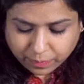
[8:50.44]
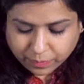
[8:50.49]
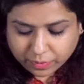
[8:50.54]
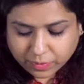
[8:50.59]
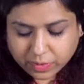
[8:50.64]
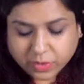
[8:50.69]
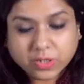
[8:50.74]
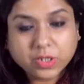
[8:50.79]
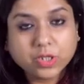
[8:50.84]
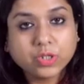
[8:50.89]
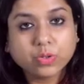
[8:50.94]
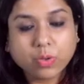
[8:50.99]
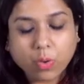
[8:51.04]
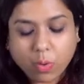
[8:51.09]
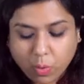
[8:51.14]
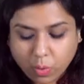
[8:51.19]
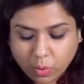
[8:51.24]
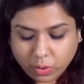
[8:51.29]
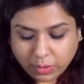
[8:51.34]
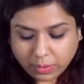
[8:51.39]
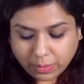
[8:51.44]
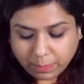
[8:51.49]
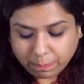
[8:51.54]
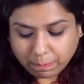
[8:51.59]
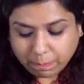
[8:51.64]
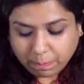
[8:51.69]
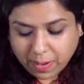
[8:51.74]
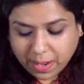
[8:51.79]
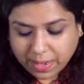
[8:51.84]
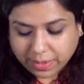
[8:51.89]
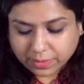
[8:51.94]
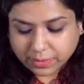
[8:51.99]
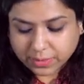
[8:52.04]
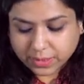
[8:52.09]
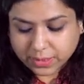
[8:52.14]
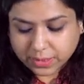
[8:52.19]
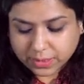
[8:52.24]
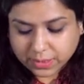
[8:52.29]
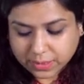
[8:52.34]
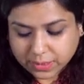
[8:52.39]
This is all
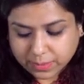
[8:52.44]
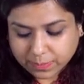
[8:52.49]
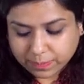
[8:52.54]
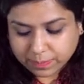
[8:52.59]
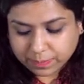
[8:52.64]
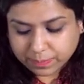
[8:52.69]
Barrett's.